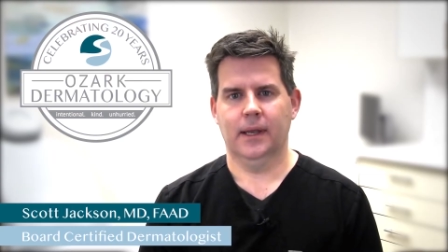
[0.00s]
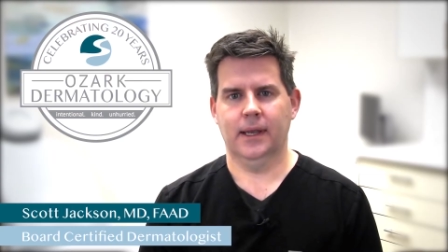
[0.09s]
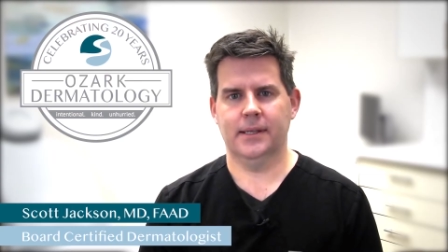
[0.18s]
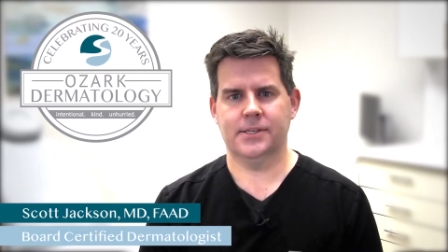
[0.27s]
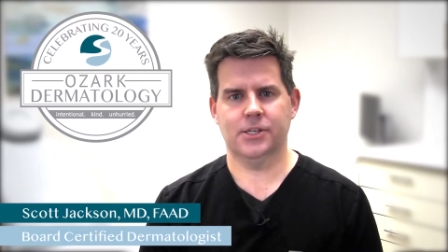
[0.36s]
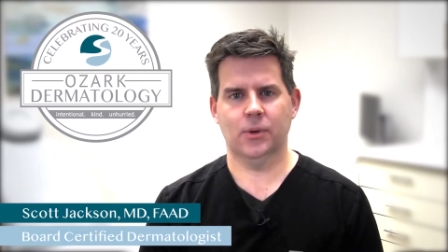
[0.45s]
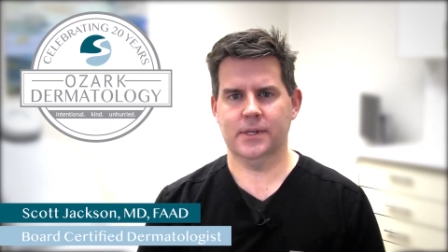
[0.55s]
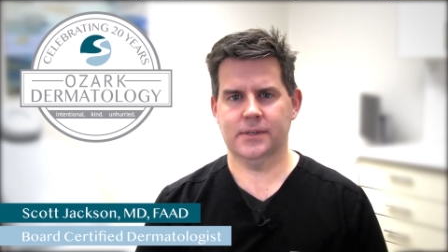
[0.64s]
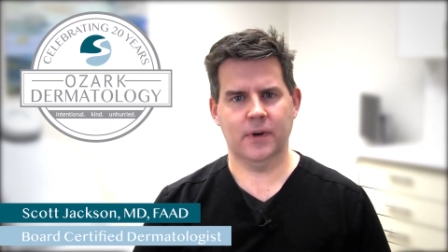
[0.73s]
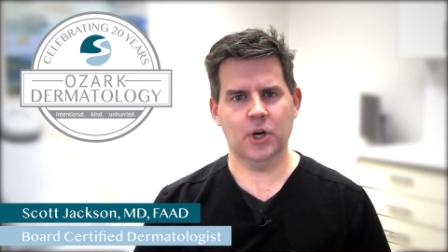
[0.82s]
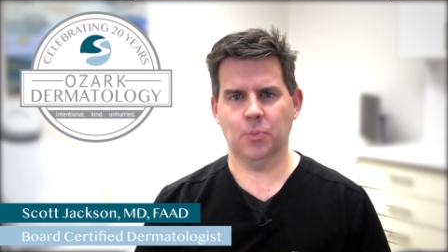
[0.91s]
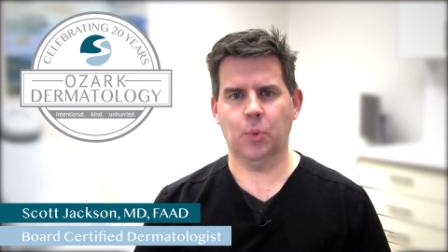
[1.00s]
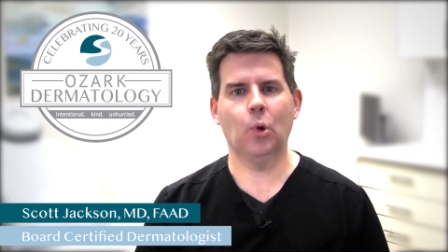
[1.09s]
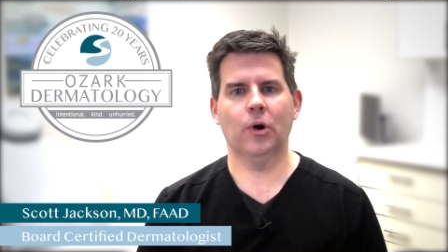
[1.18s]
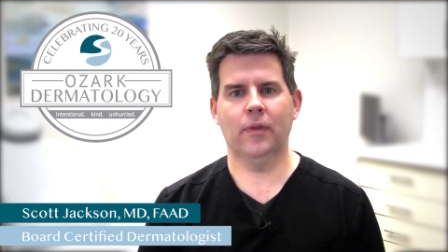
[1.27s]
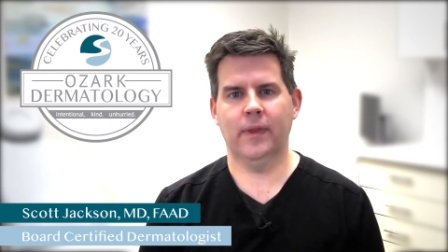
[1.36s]
and so it's very
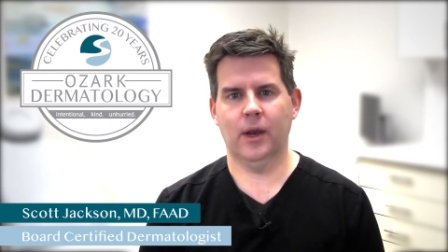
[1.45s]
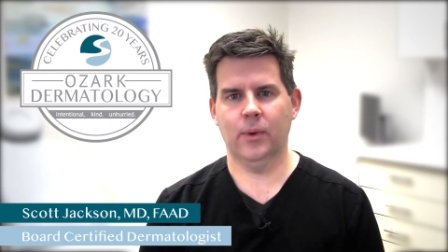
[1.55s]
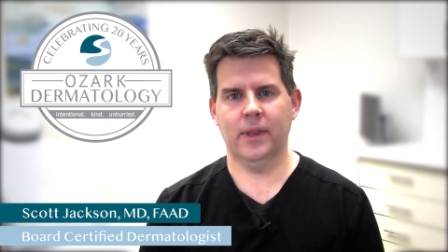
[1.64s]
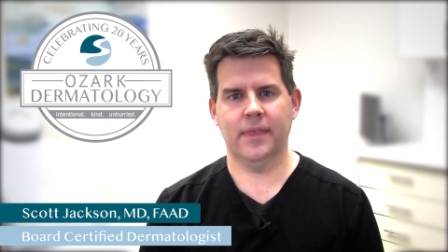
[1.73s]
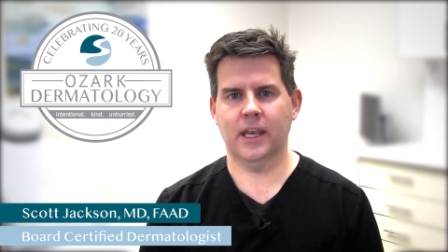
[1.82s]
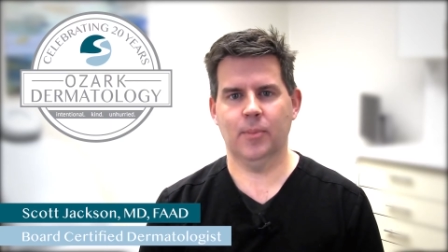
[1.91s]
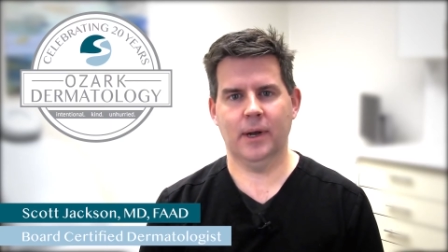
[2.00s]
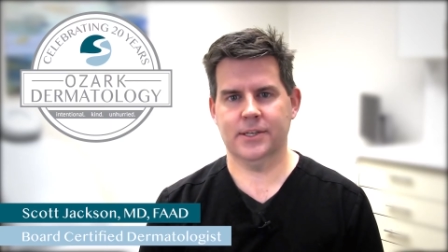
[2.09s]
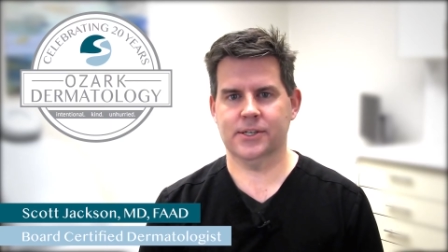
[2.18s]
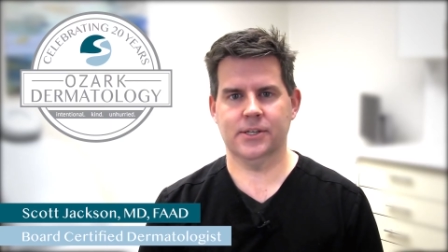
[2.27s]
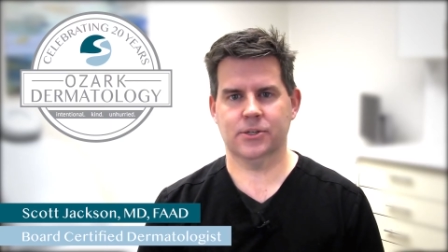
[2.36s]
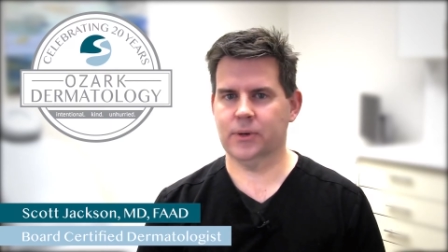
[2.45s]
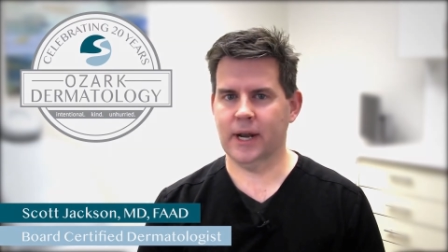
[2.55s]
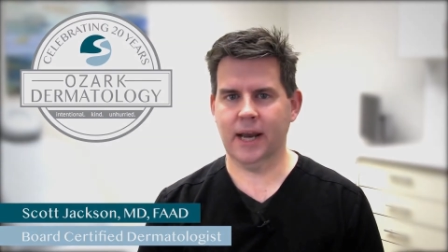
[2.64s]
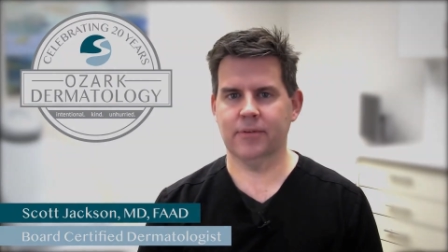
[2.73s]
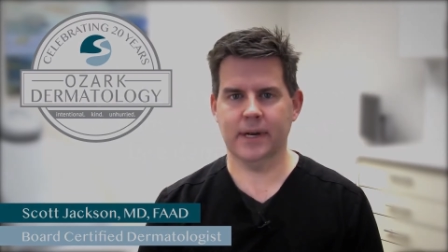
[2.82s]
important that we think about sunscreen every